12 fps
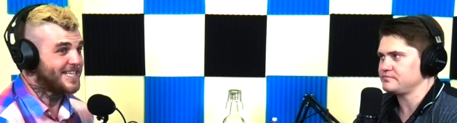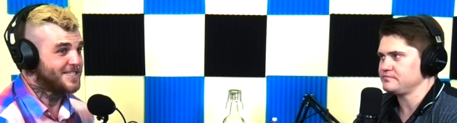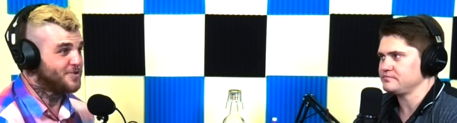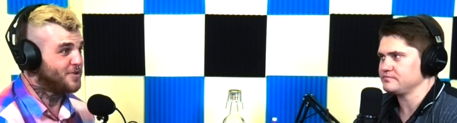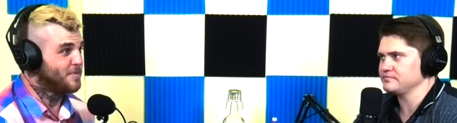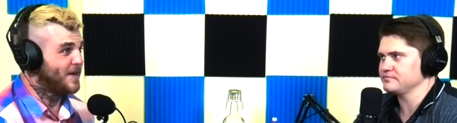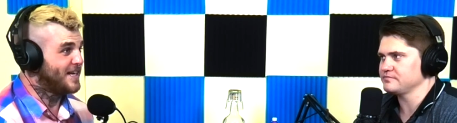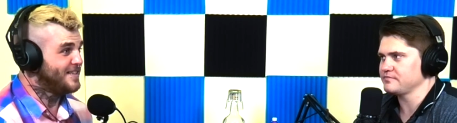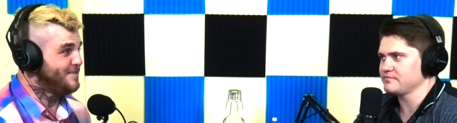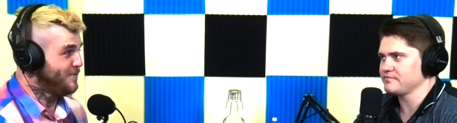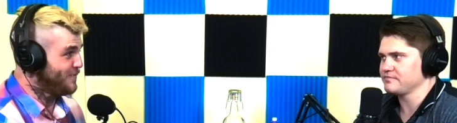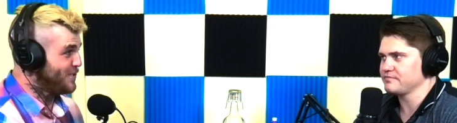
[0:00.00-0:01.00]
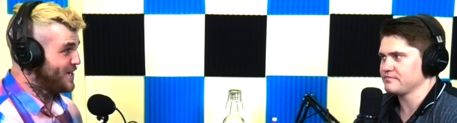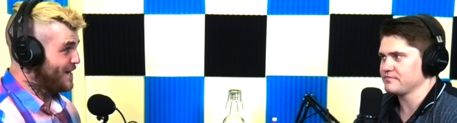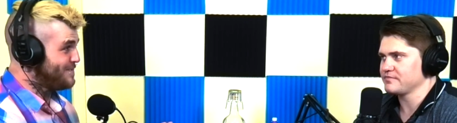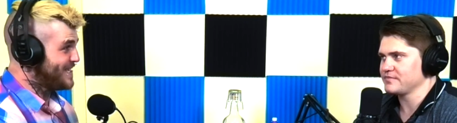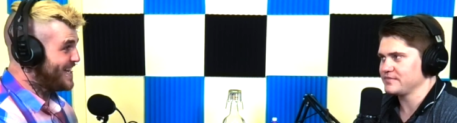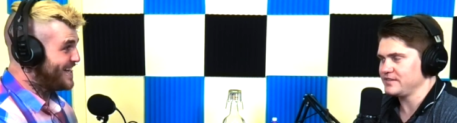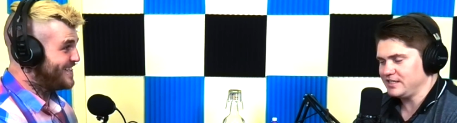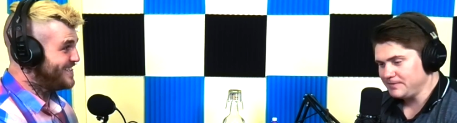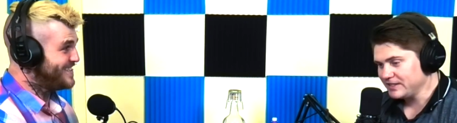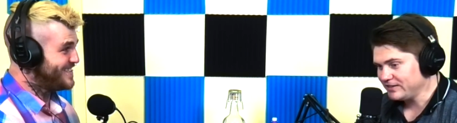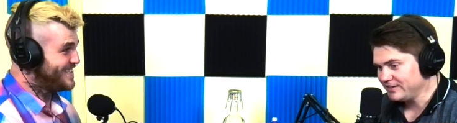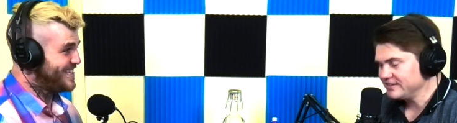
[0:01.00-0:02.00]
Speaker 1: get to talk about it before it comes out. Oh
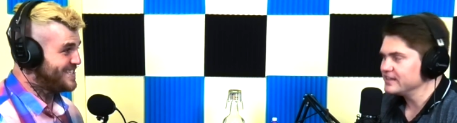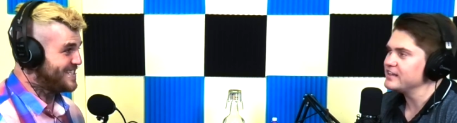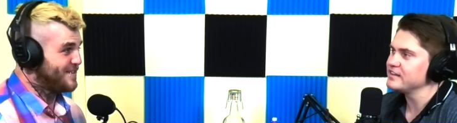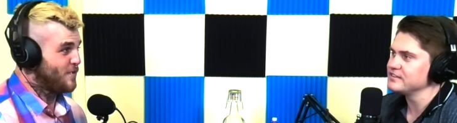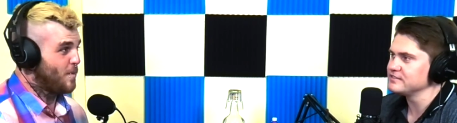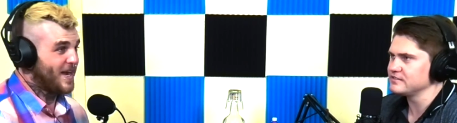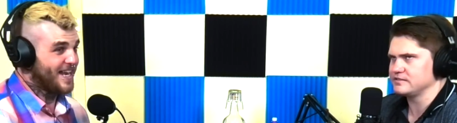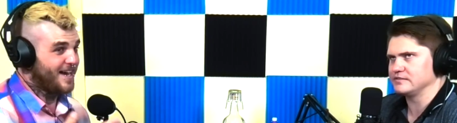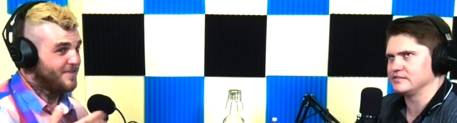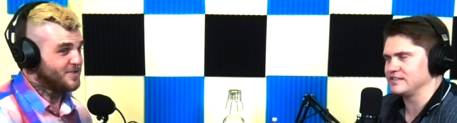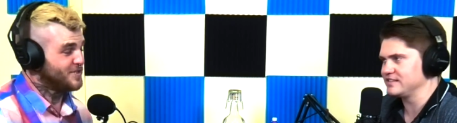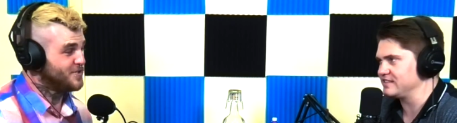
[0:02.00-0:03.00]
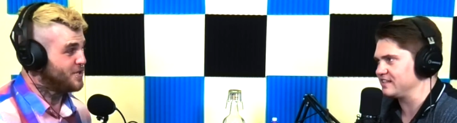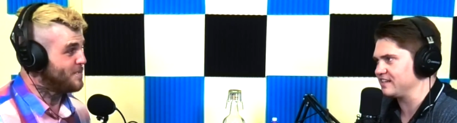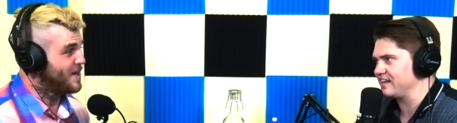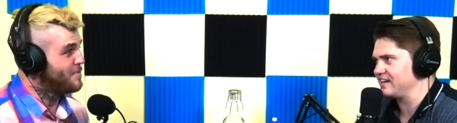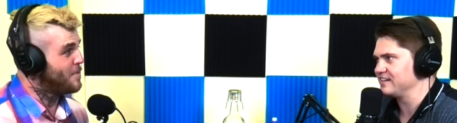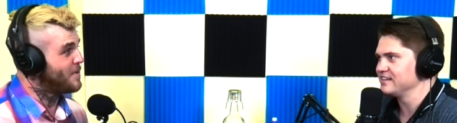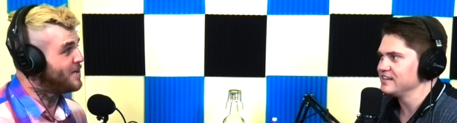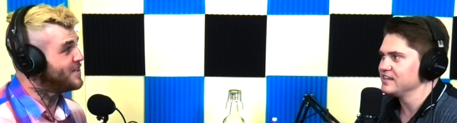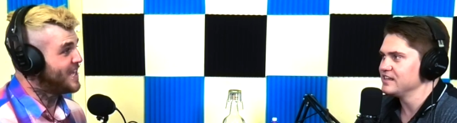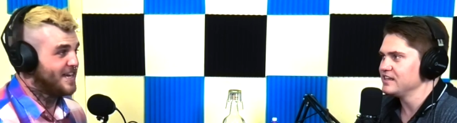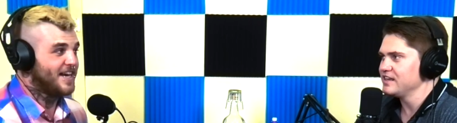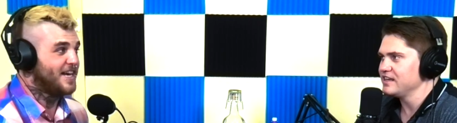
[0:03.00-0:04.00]
my God. Instead of a week oh, after it's already it coming on.
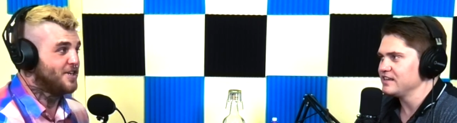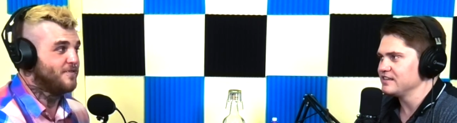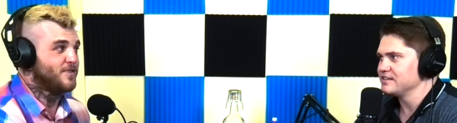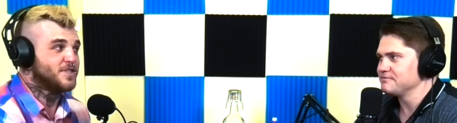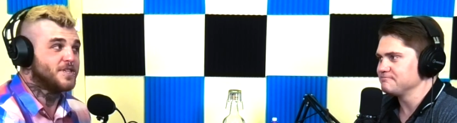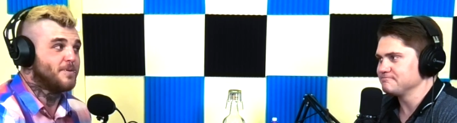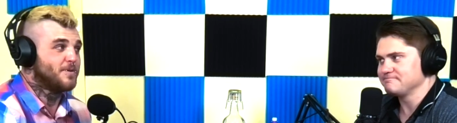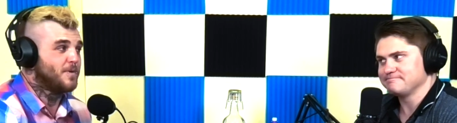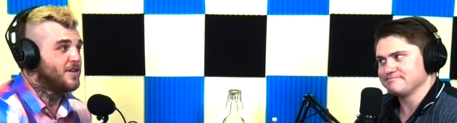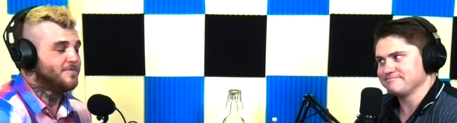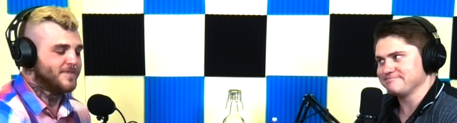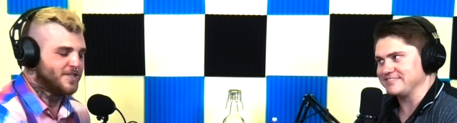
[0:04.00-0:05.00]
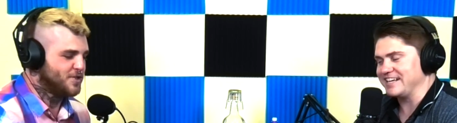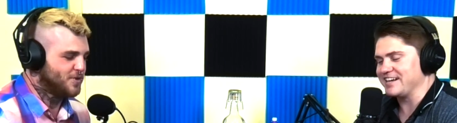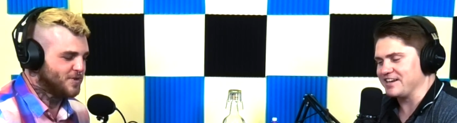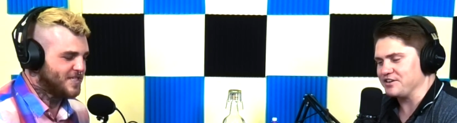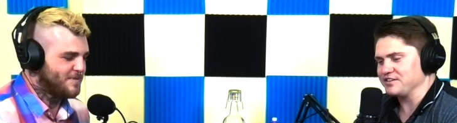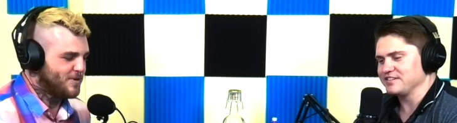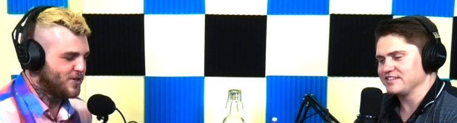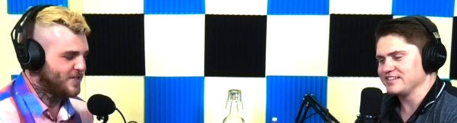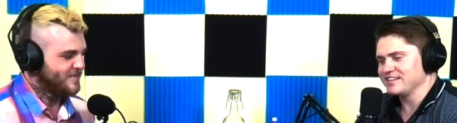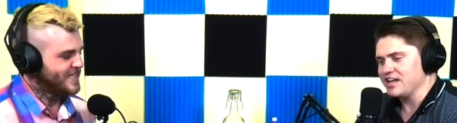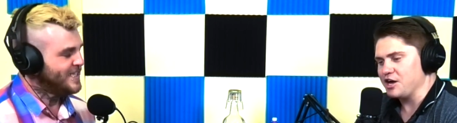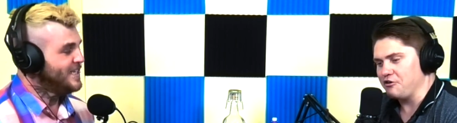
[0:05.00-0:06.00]
Yeah, I know. First time in a while. Yeah. Naughty boy.
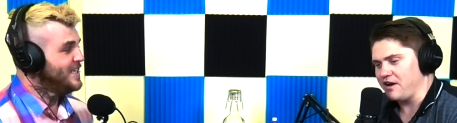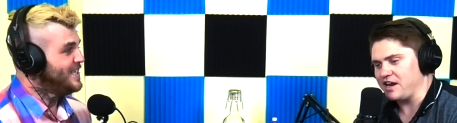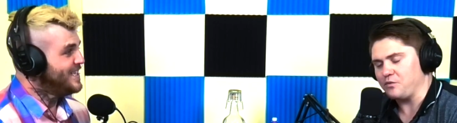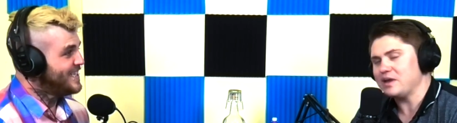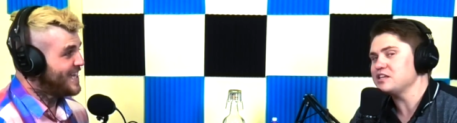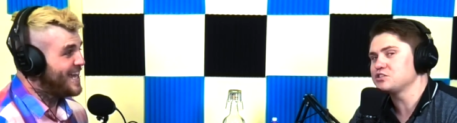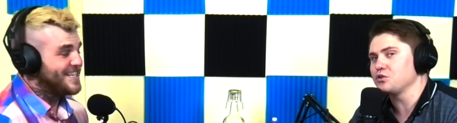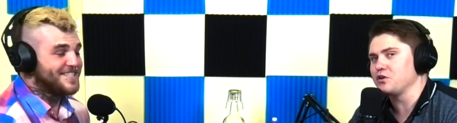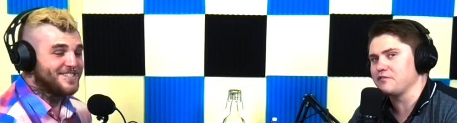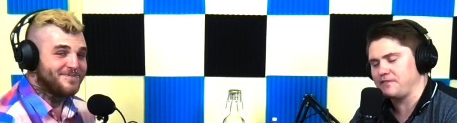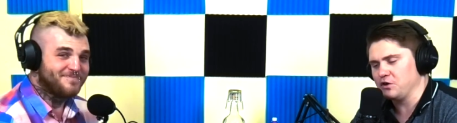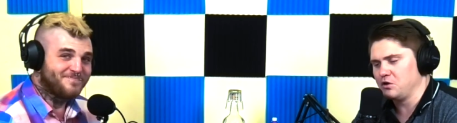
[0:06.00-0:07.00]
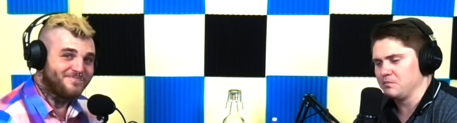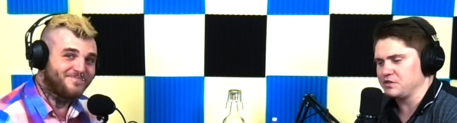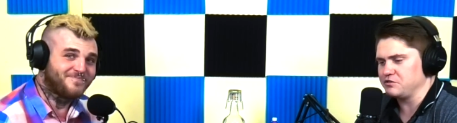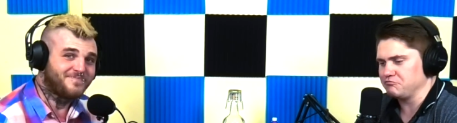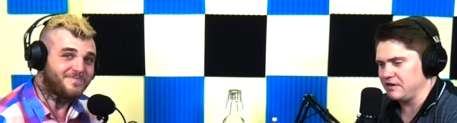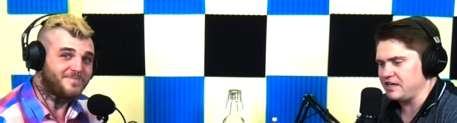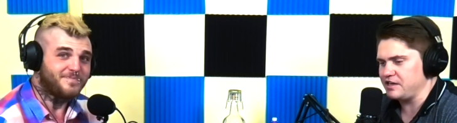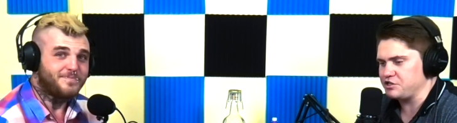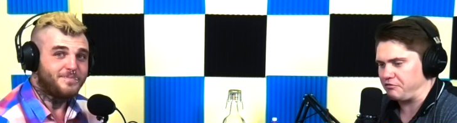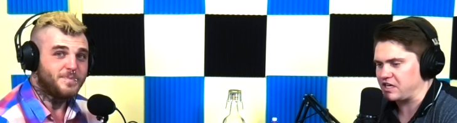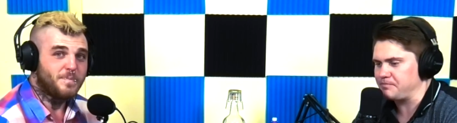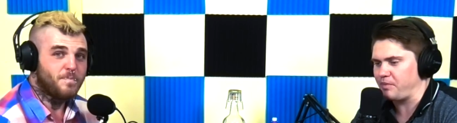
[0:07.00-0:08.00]
Speaker 2: Alrighty. We saw a film written and
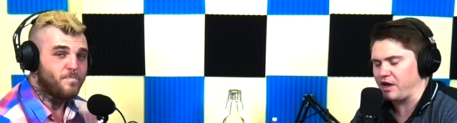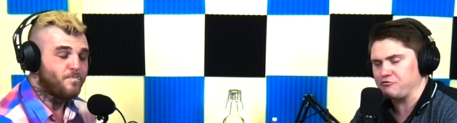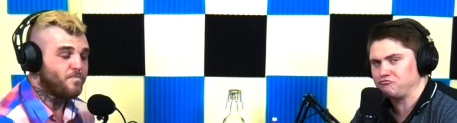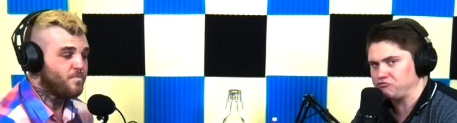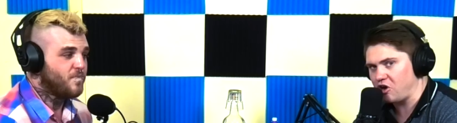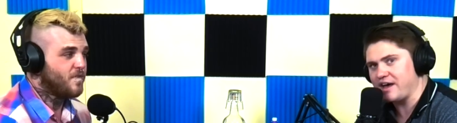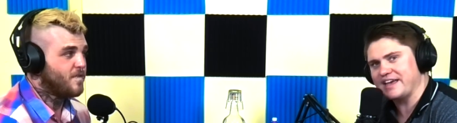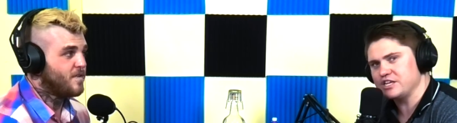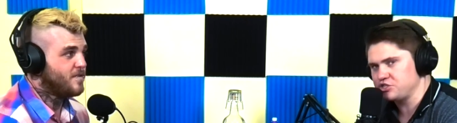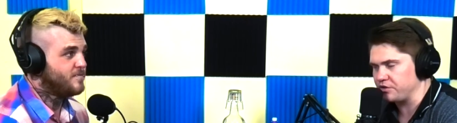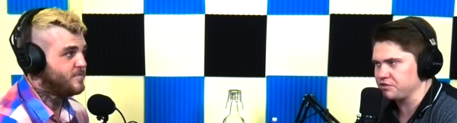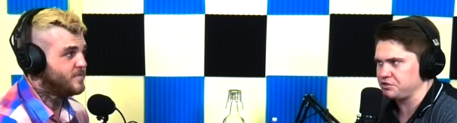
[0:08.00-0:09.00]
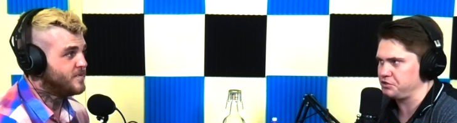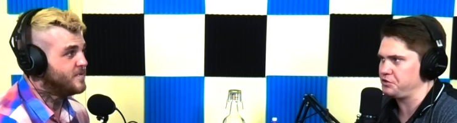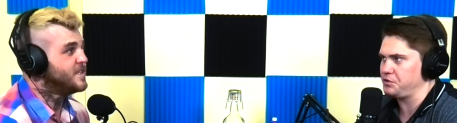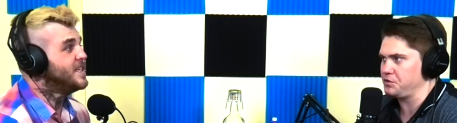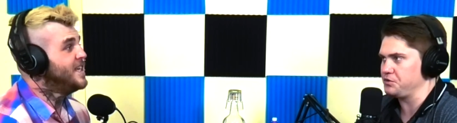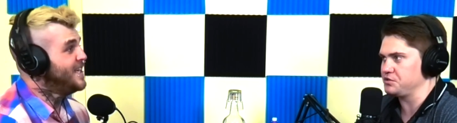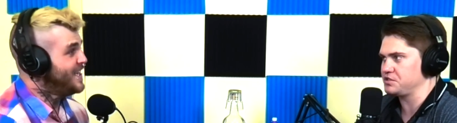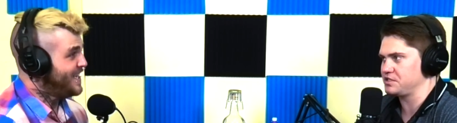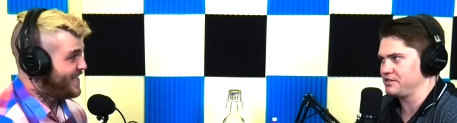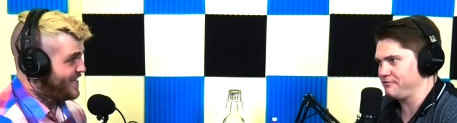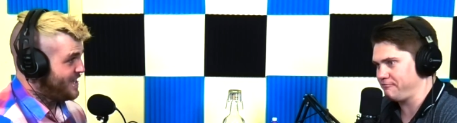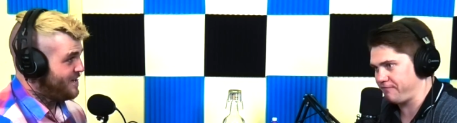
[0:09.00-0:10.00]
directed by Rian Johnson,
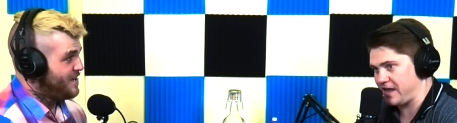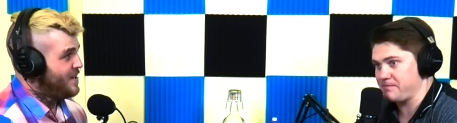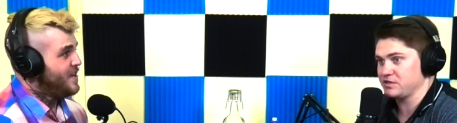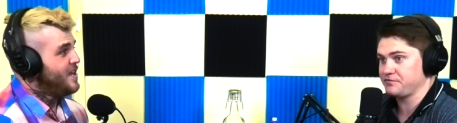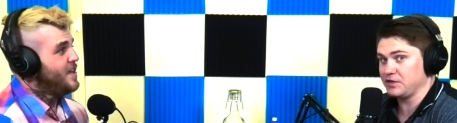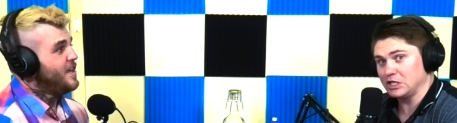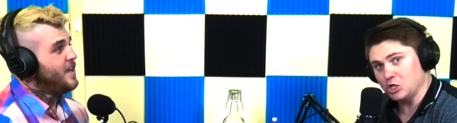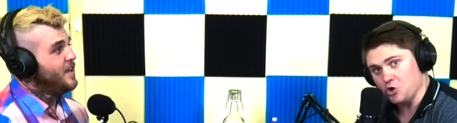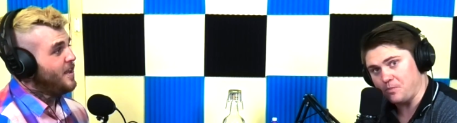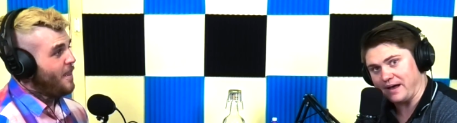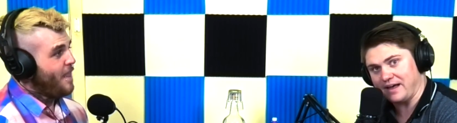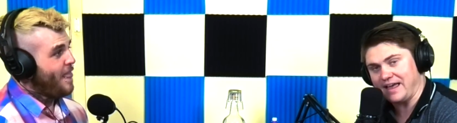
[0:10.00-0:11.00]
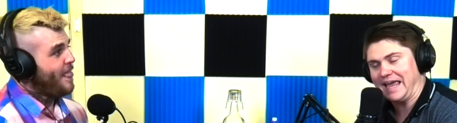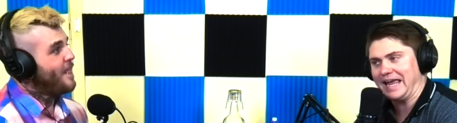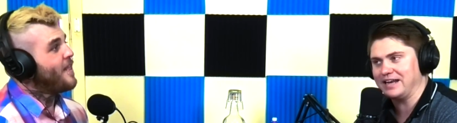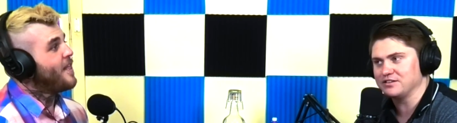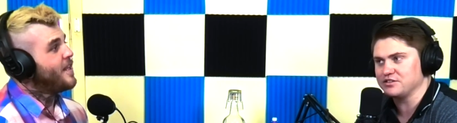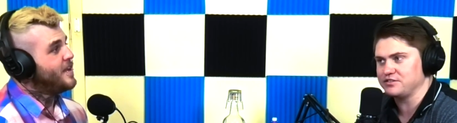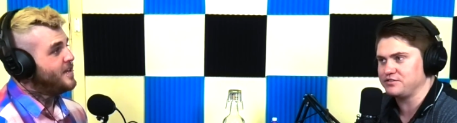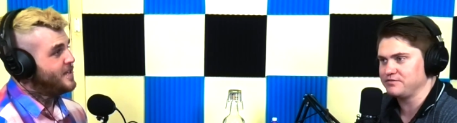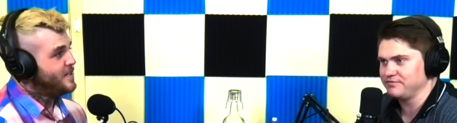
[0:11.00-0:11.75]
who's famous for Looper and